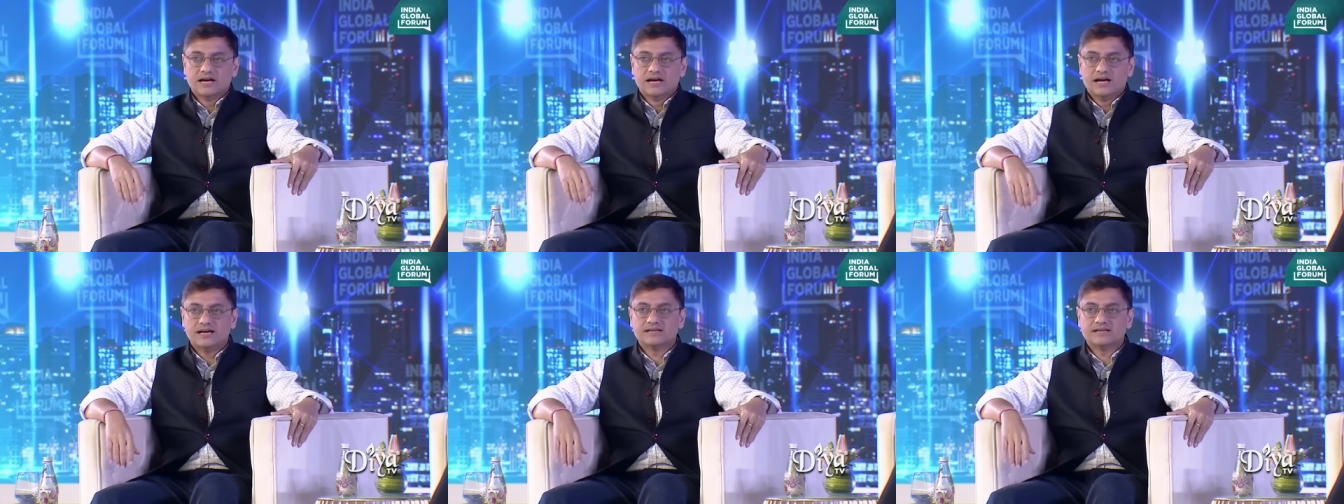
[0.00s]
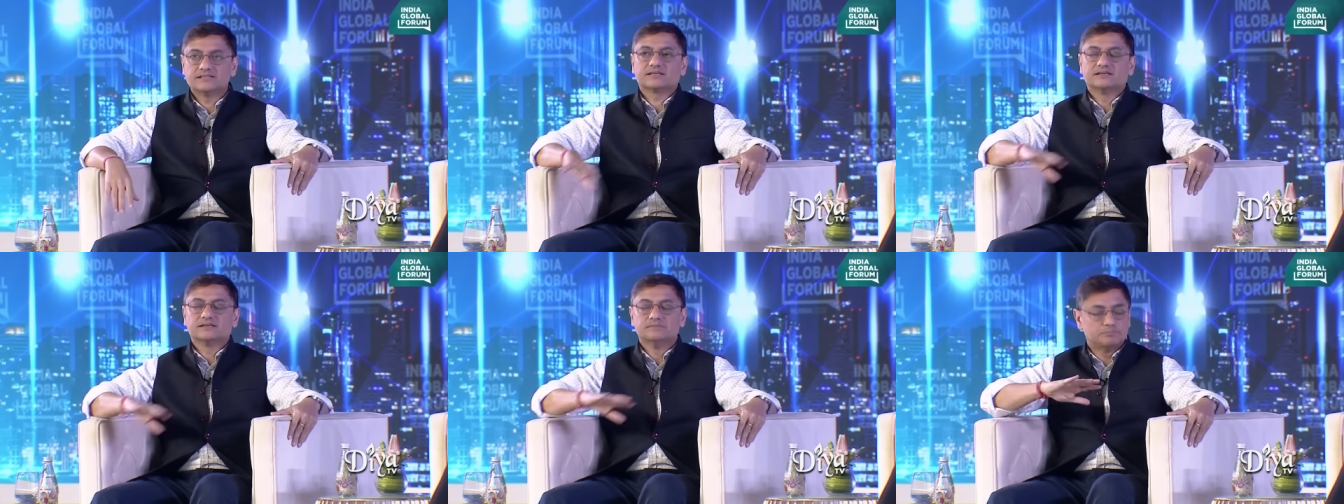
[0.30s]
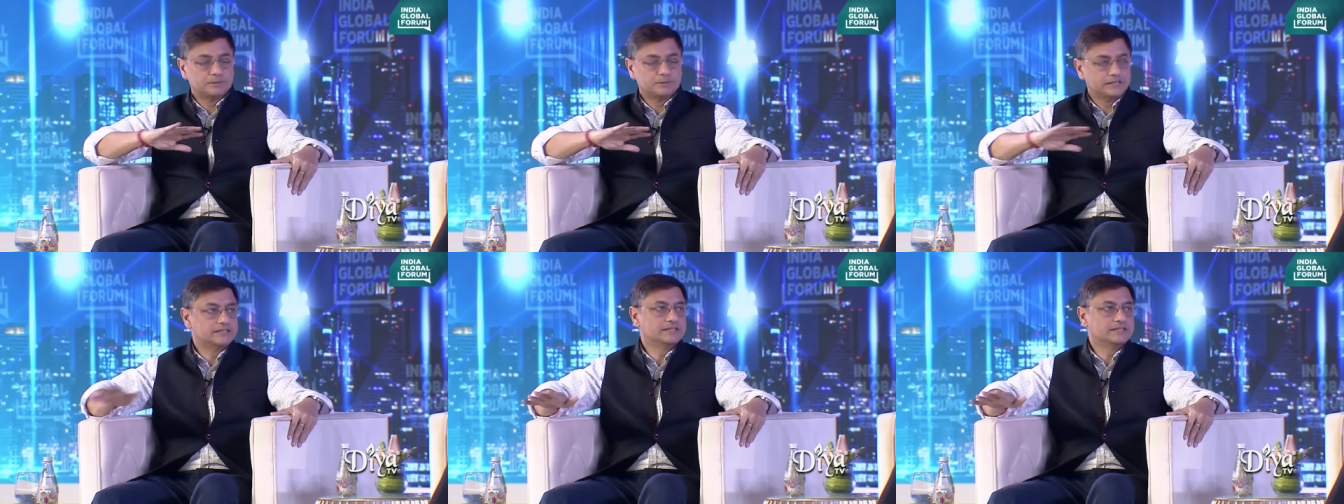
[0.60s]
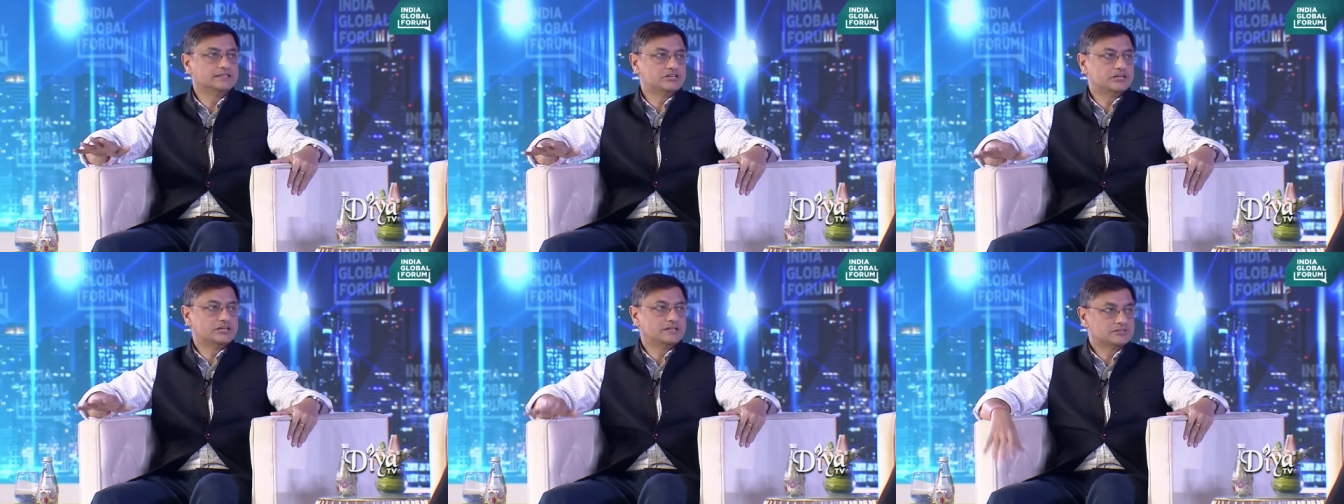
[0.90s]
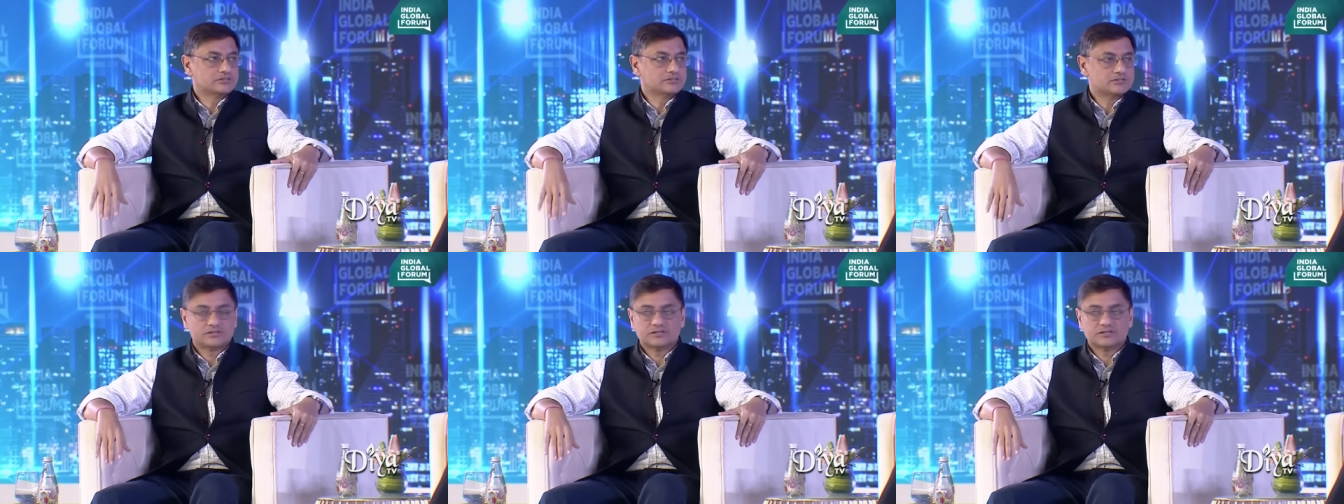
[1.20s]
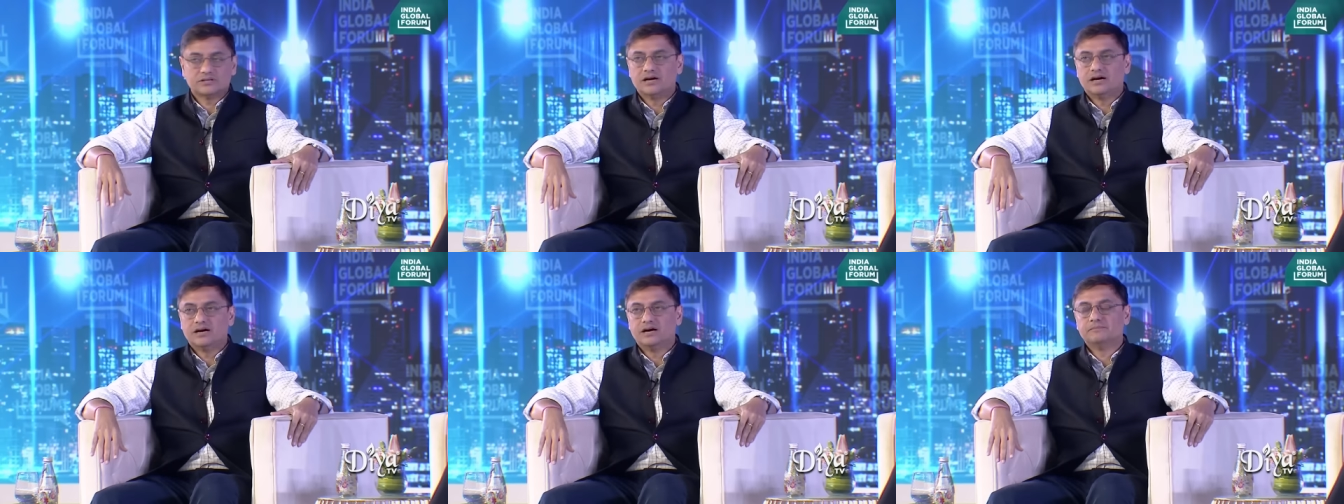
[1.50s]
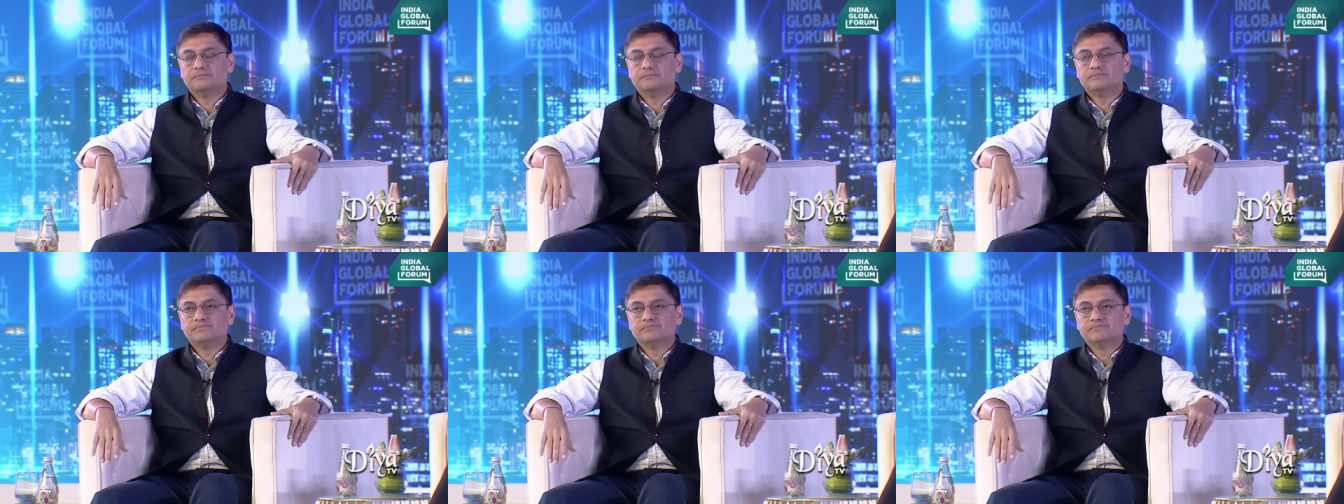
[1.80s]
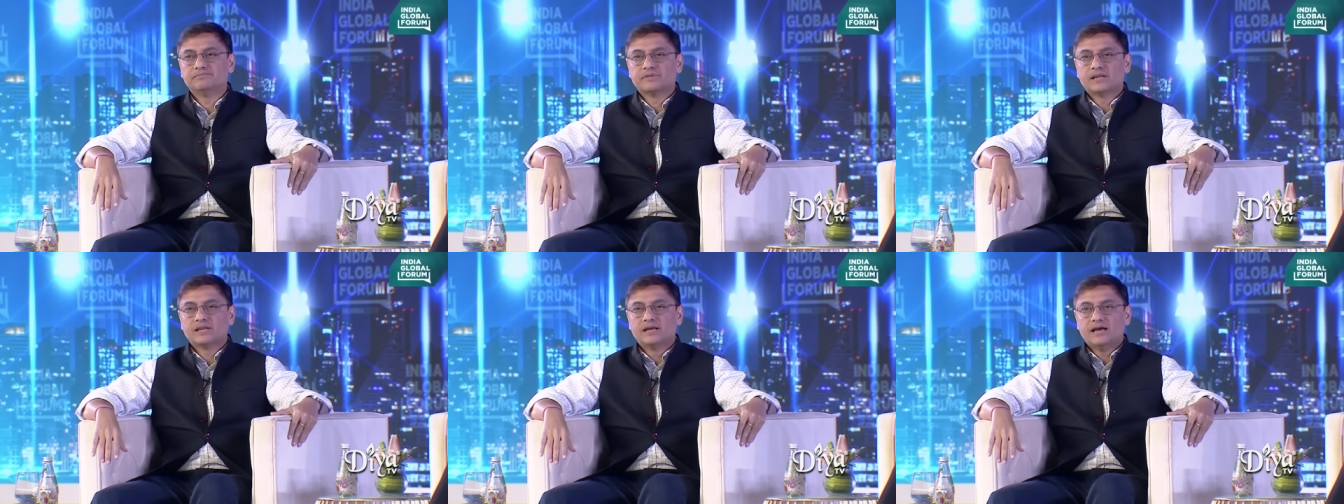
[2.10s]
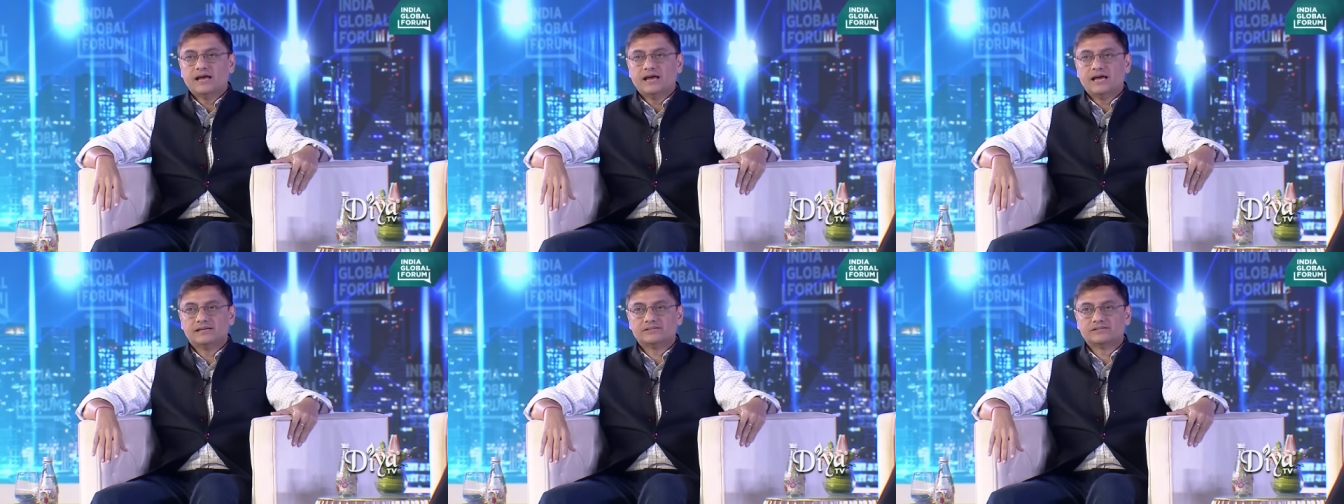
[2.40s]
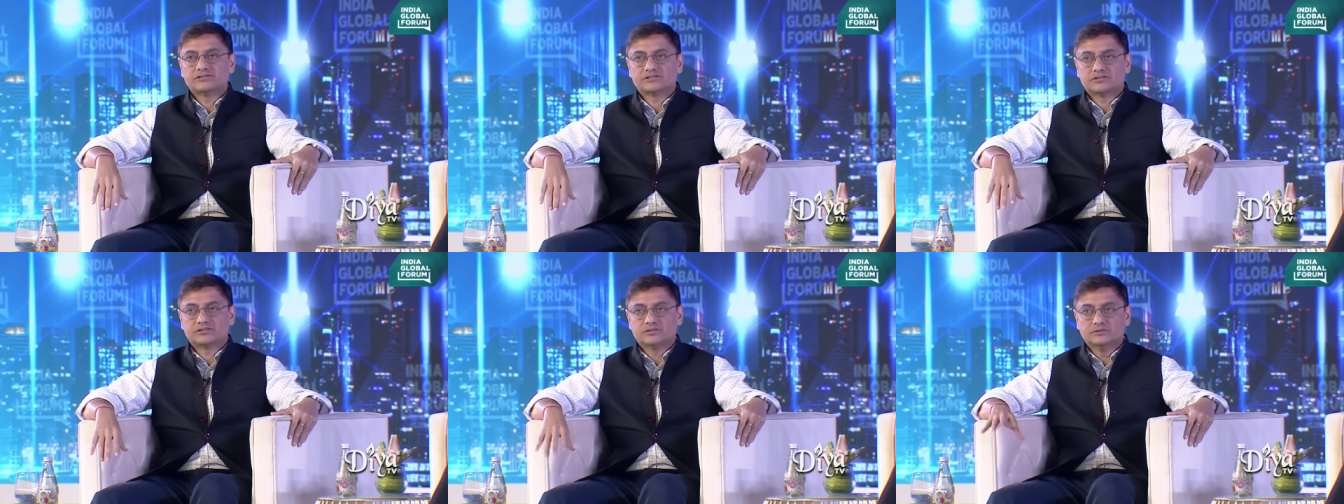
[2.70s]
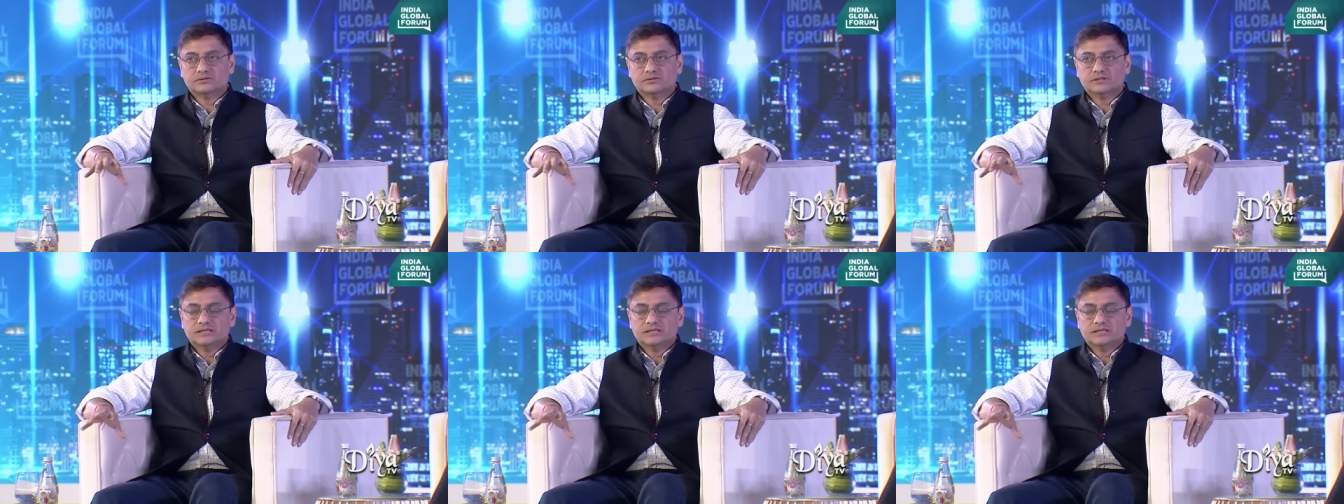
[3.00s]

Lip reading: has completely changed. Obviously,